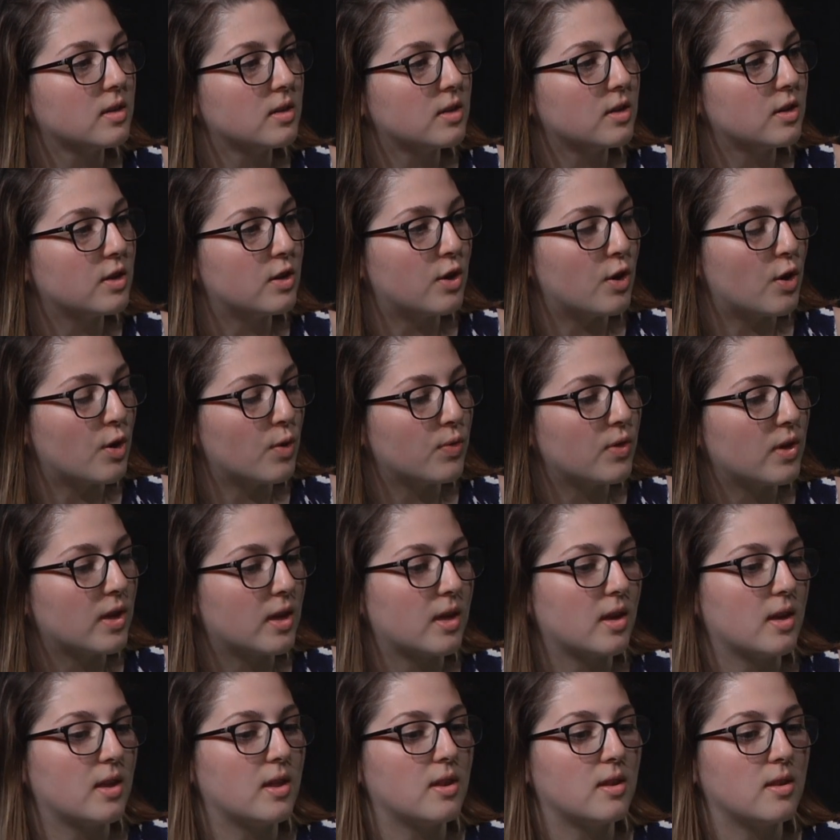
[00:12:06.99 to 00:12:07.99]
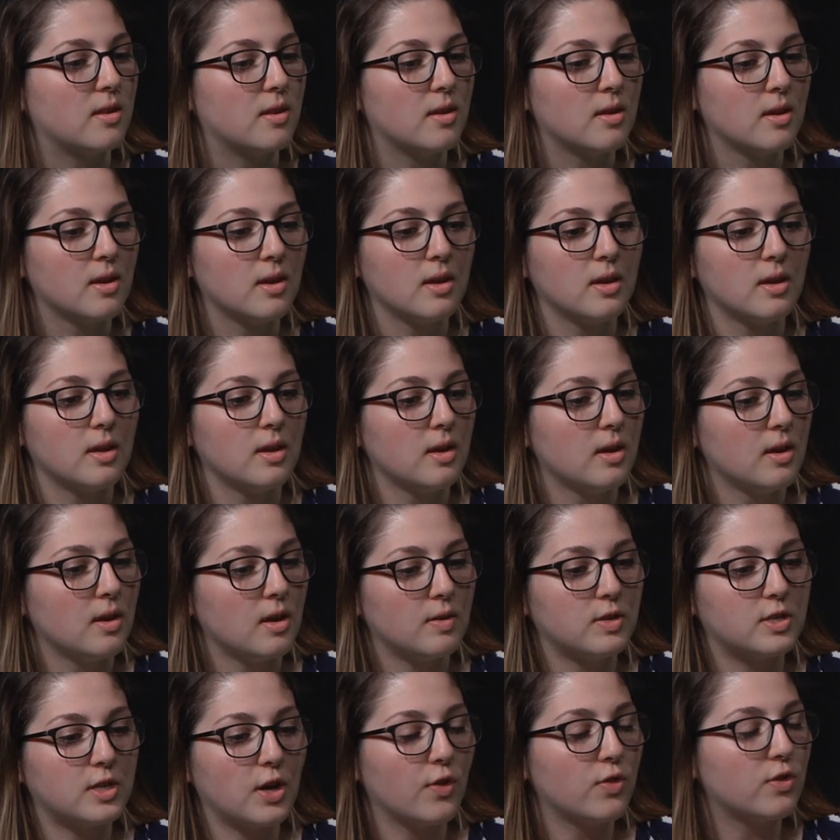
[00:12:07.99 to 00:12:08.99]
They can
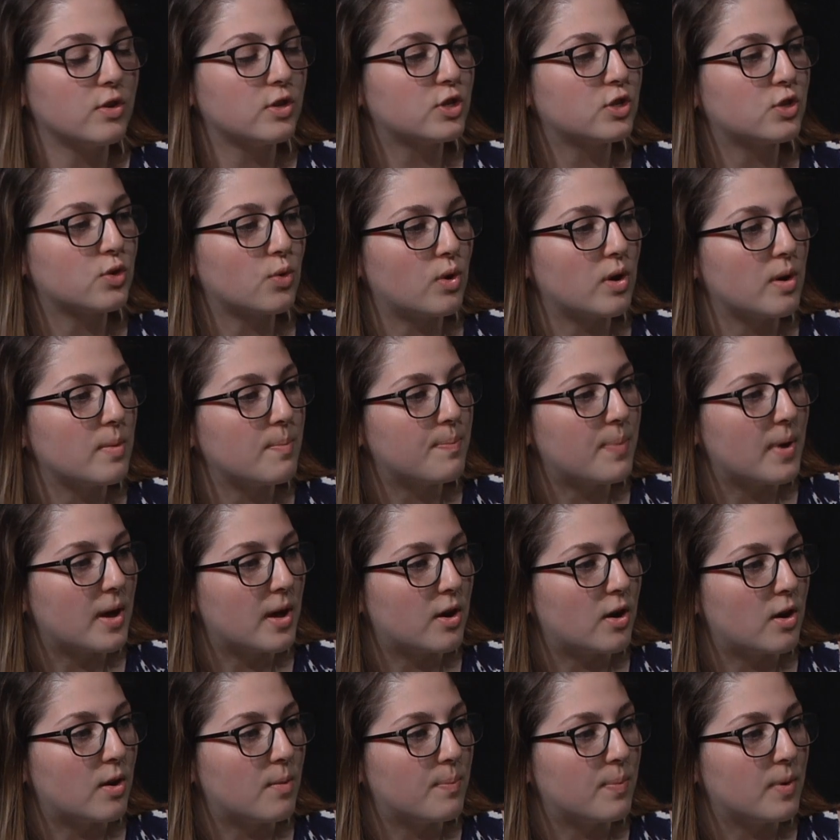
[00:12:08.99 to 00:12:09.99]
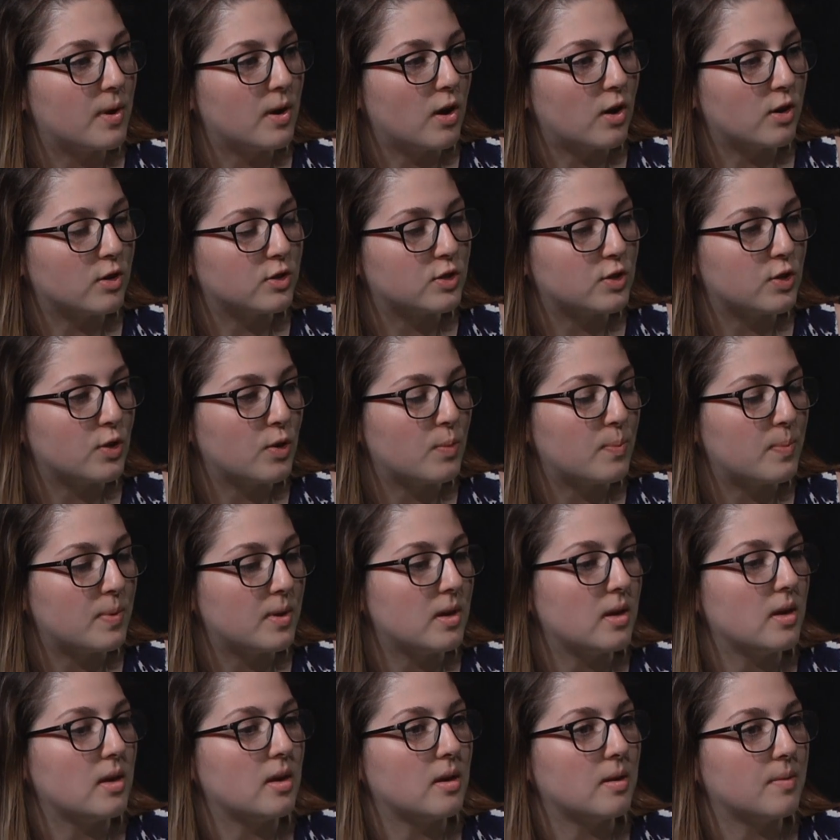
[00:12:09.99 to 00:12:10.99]
tell the story better, but also
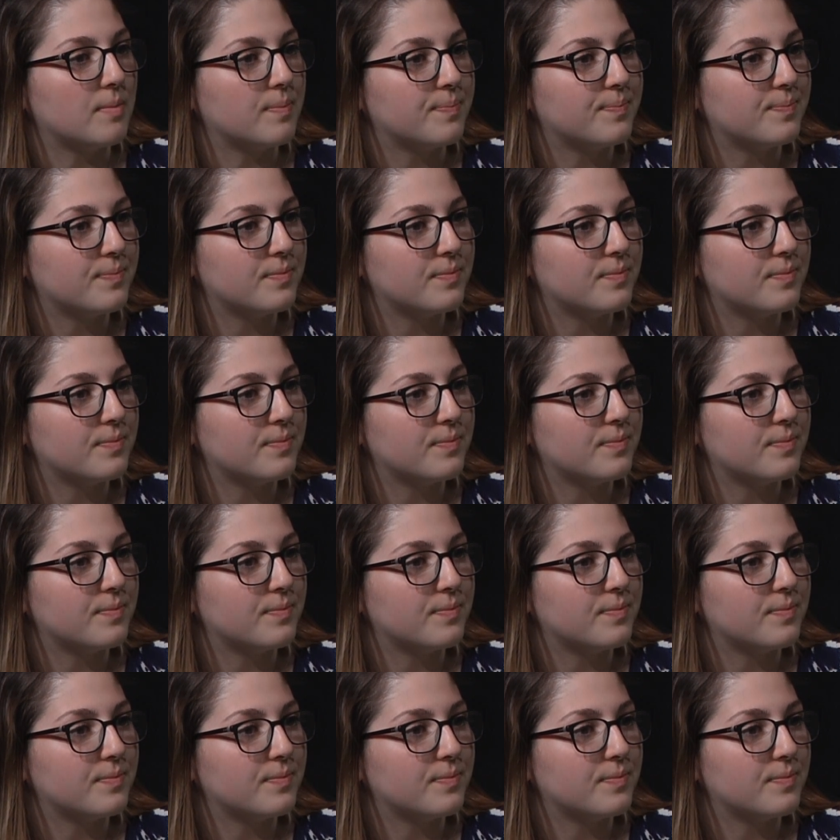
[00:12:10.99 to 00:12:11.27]
be